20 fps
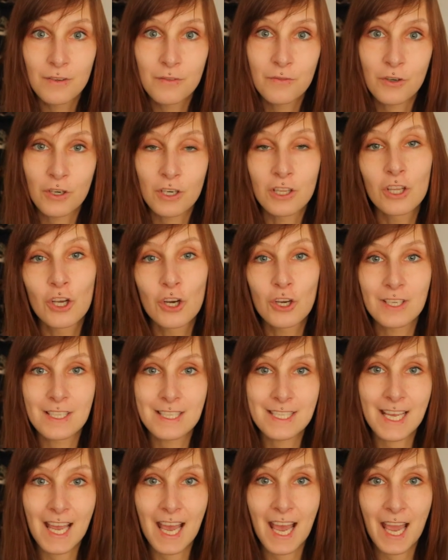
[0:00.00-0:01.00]
for a longer
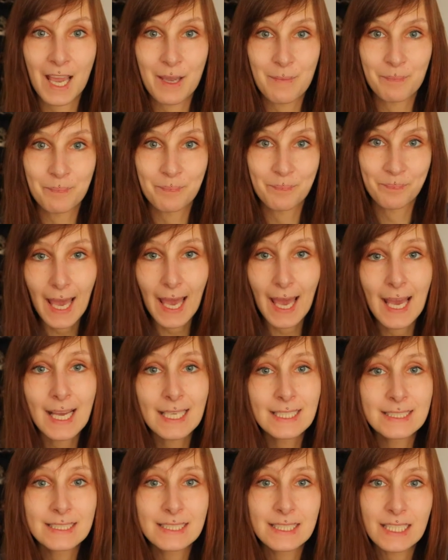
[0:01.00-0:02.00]
time.
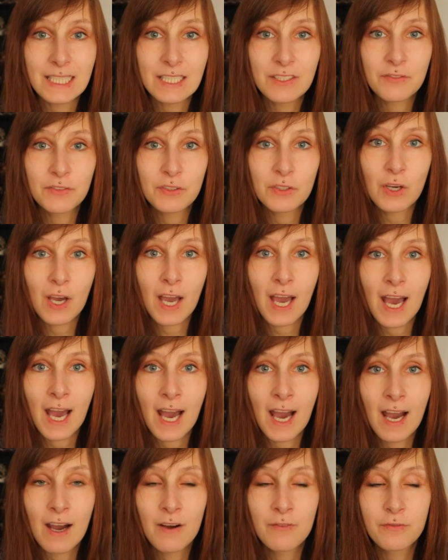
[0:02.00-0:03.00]
And if you
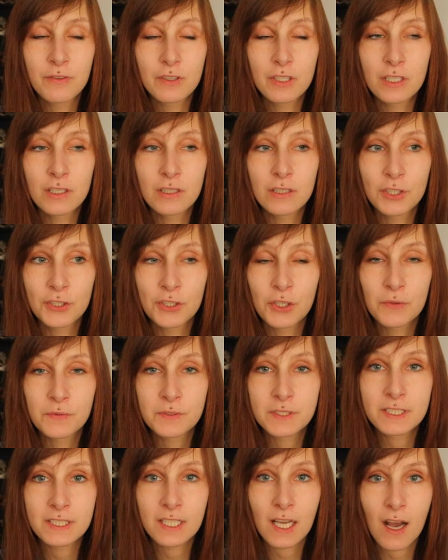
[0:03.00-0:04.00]
have a lot
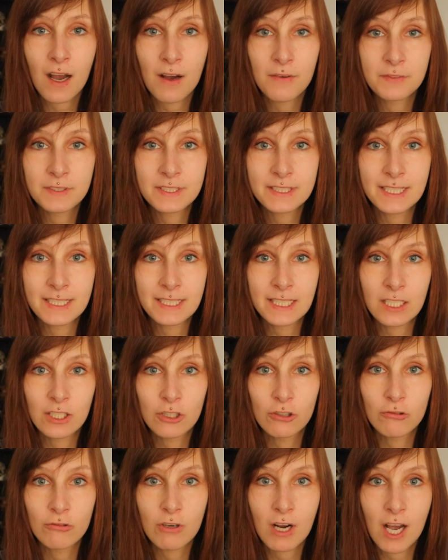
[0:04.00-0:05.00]
of stuff sitting
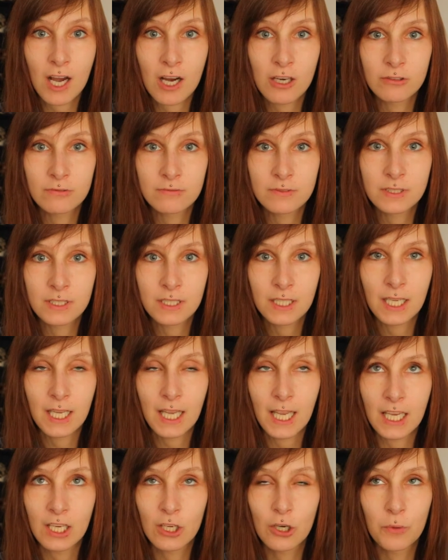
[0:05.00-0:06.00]
around
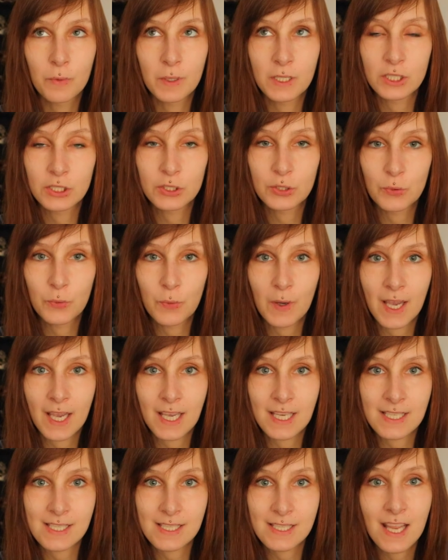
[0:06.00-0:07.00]
and going to
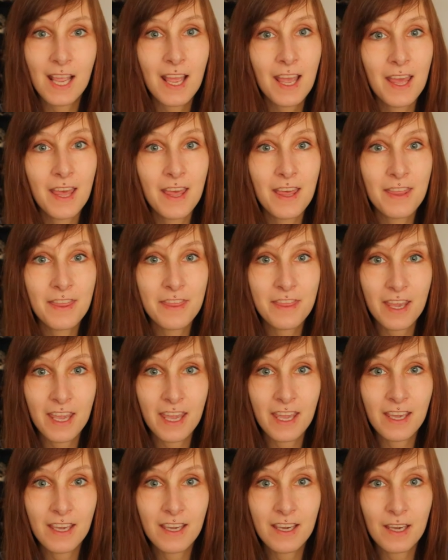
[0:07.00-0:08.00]
waste,
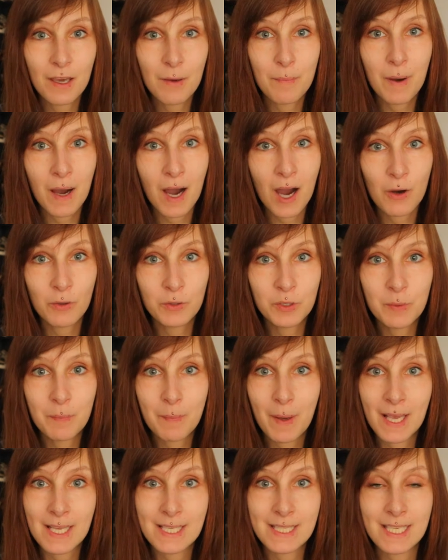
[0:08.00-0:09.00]
think about
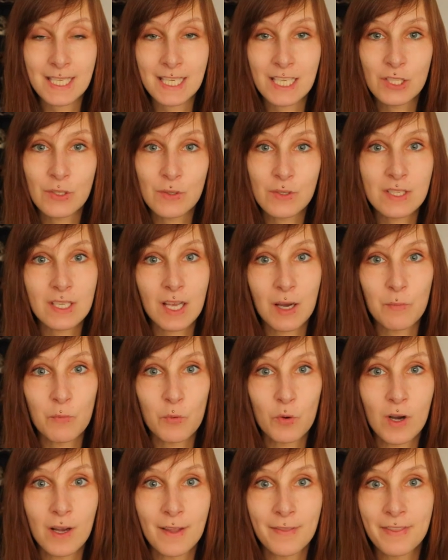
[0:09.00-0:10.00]
passing it to
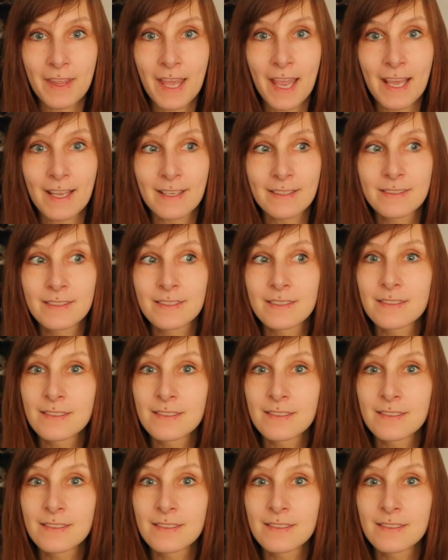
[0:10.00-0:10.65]
someone that